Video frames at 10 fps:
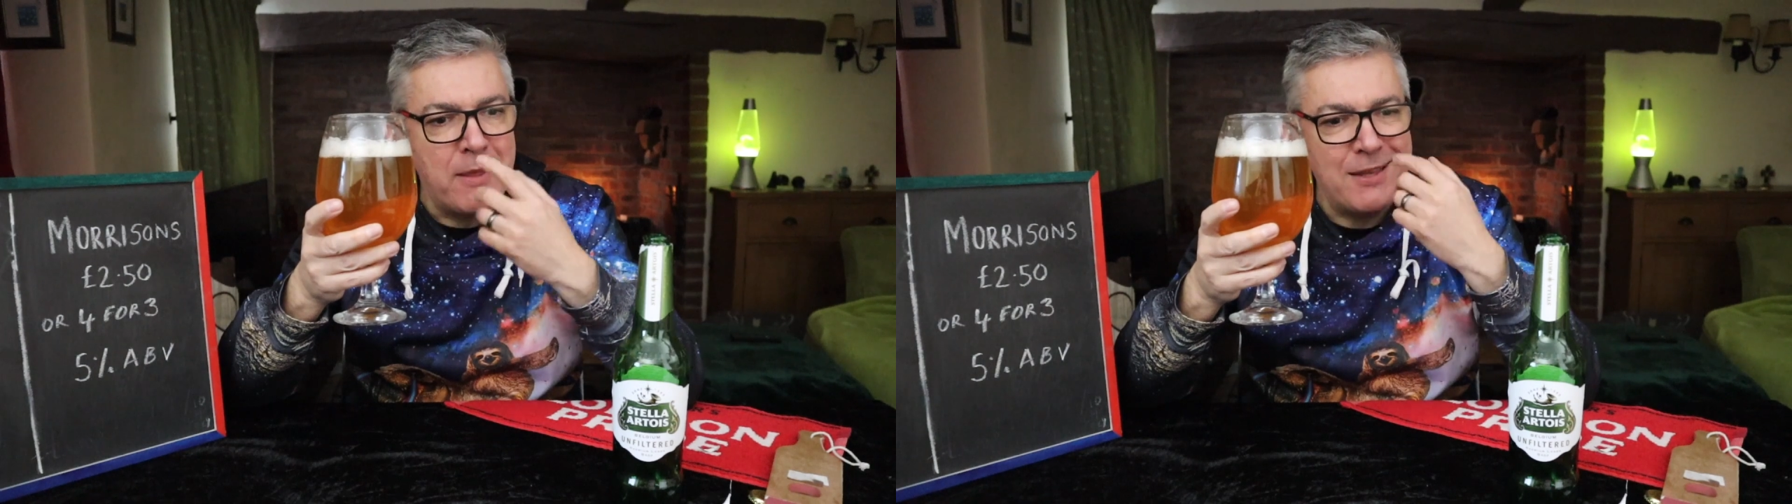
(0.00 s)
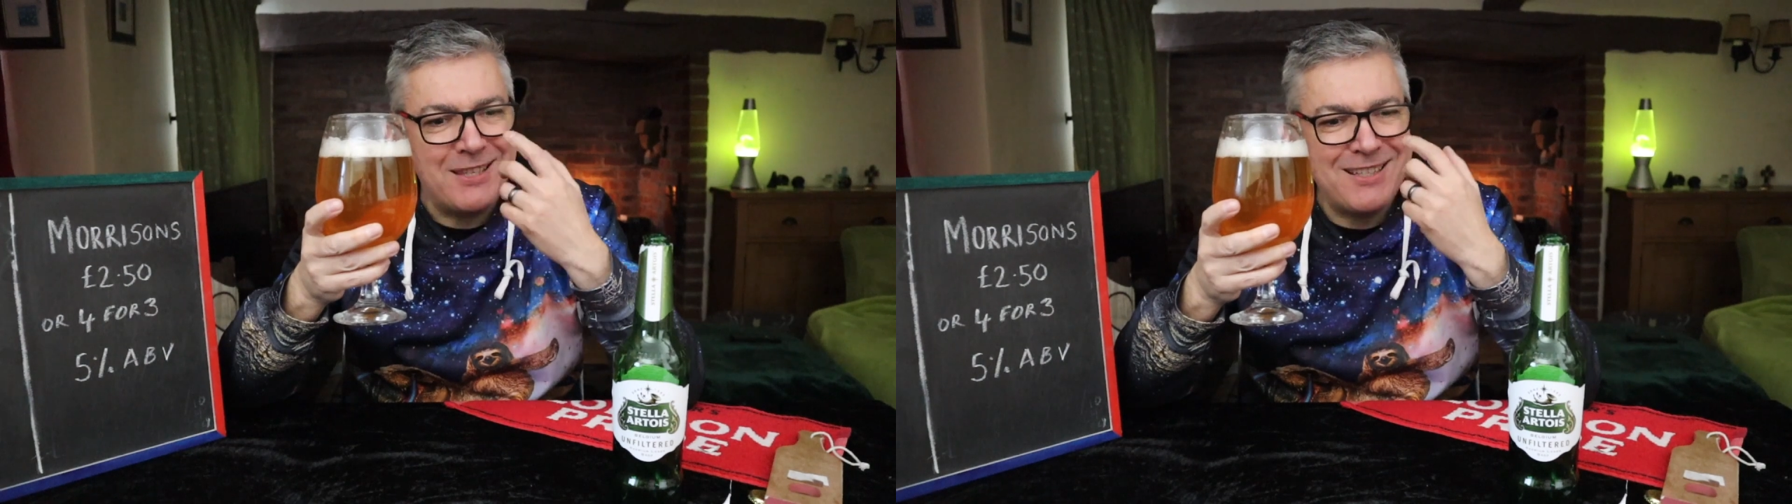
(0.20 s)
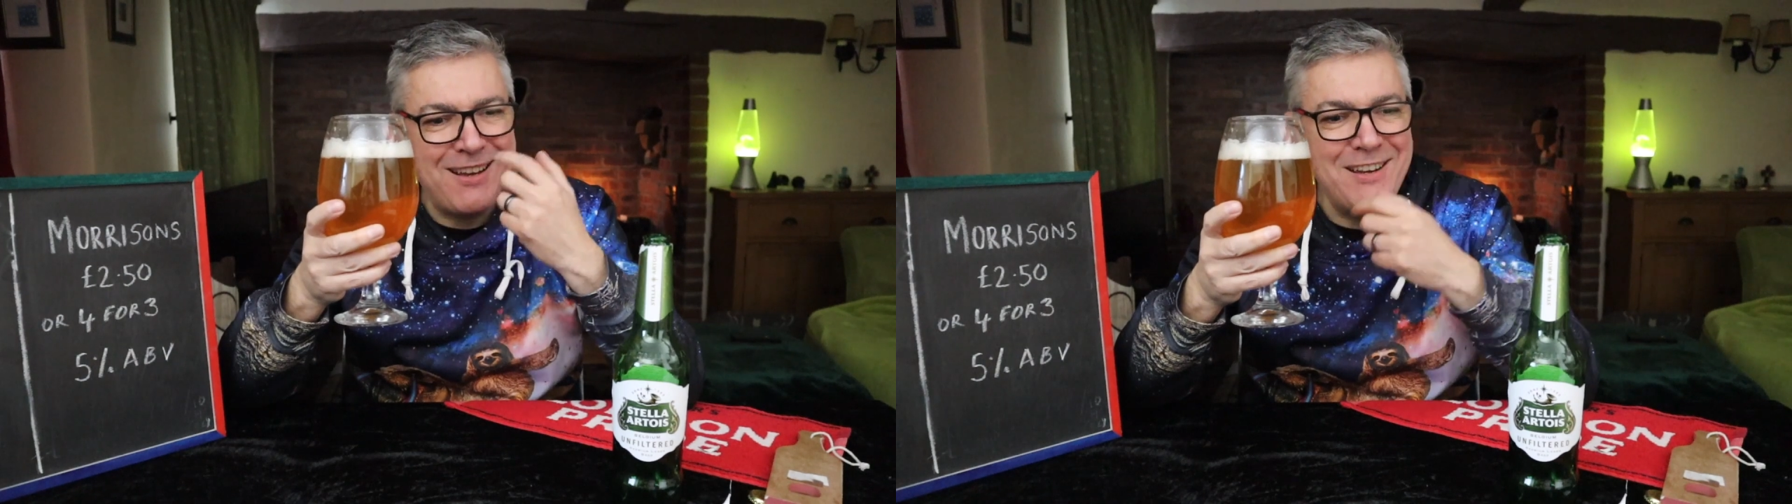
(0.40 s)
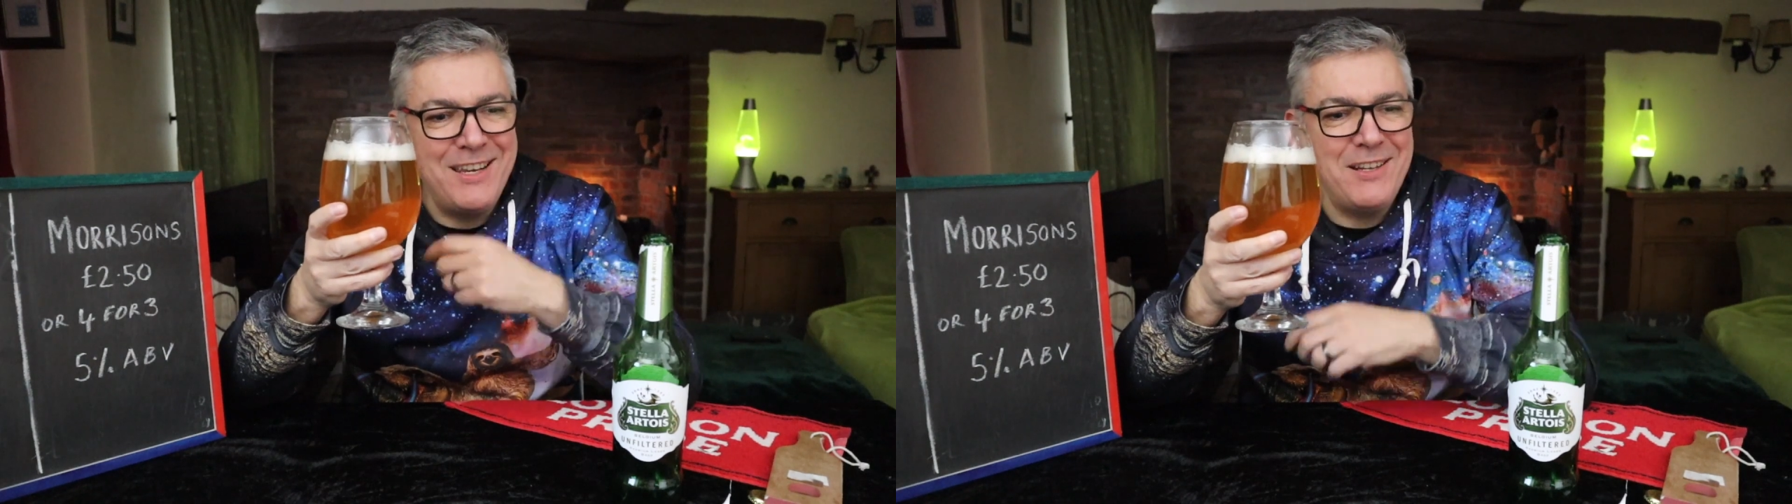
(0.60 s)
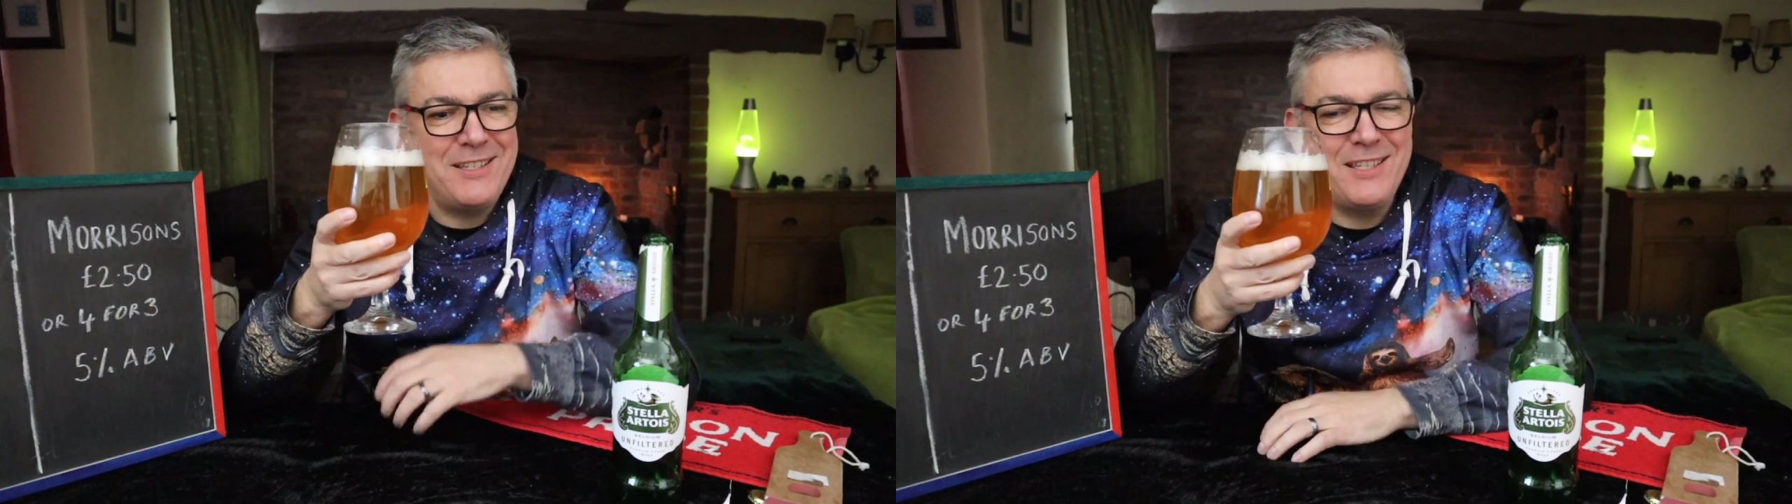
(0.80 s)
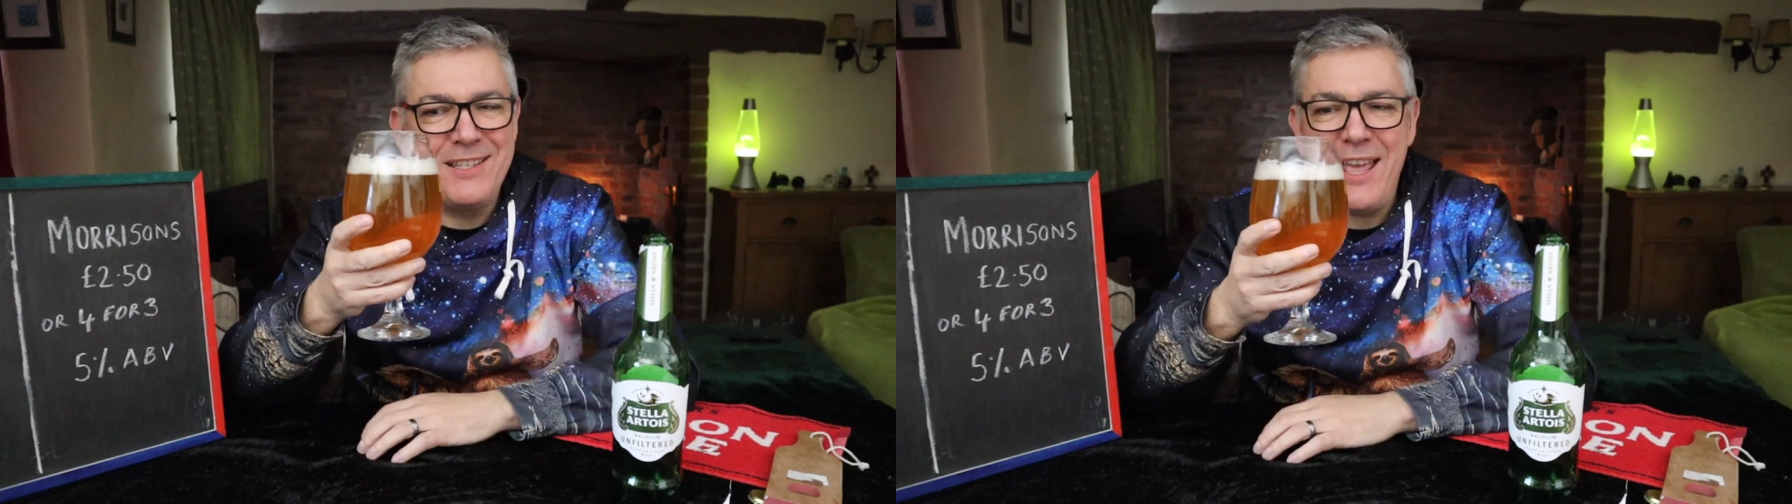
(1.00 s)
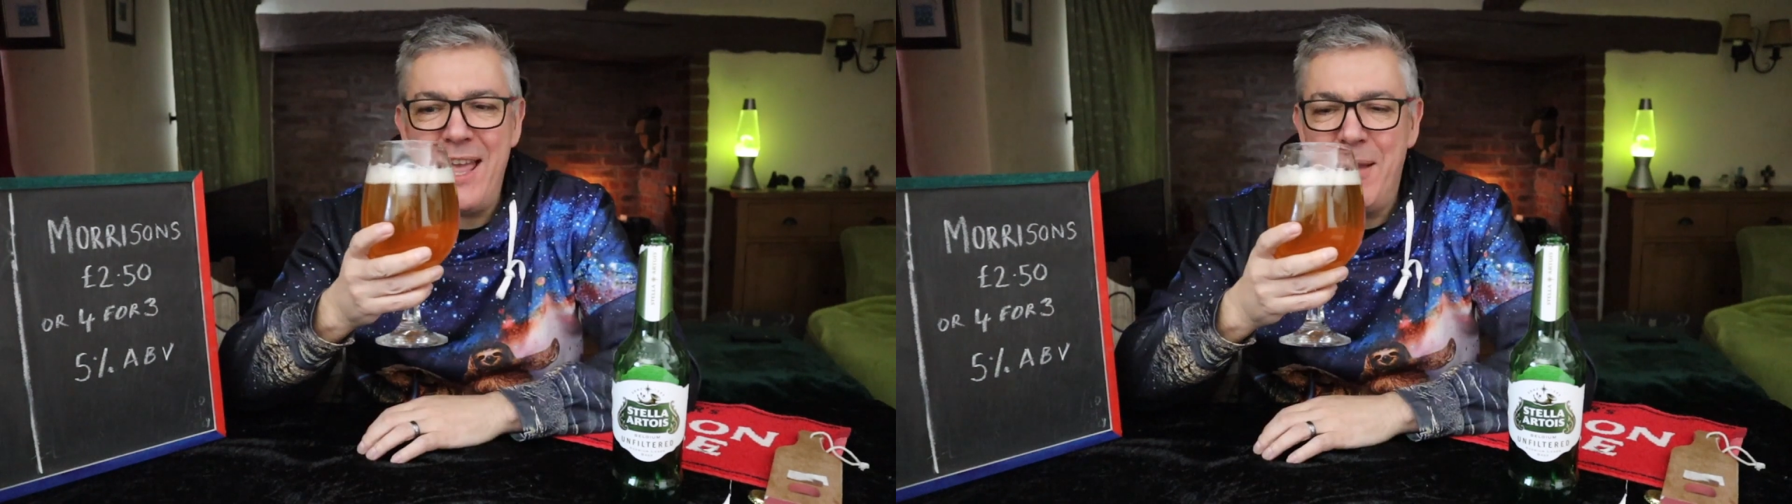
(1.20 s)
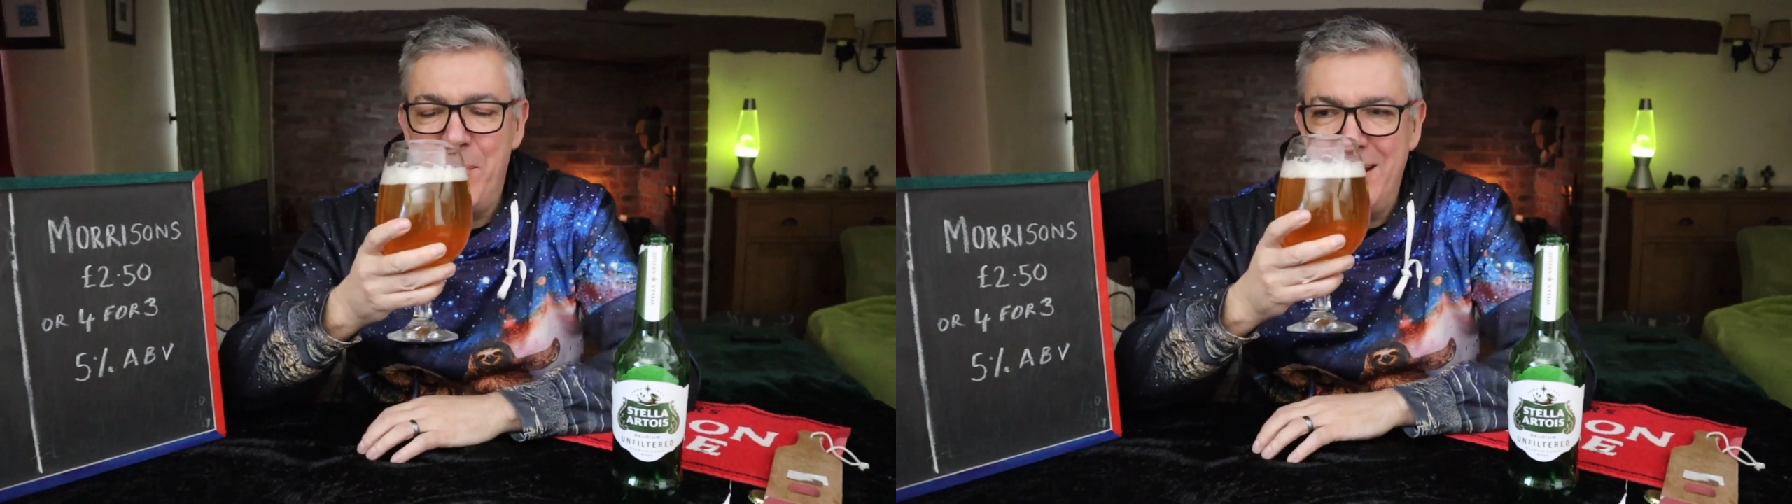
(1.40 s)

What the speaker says: That skunkiness is there,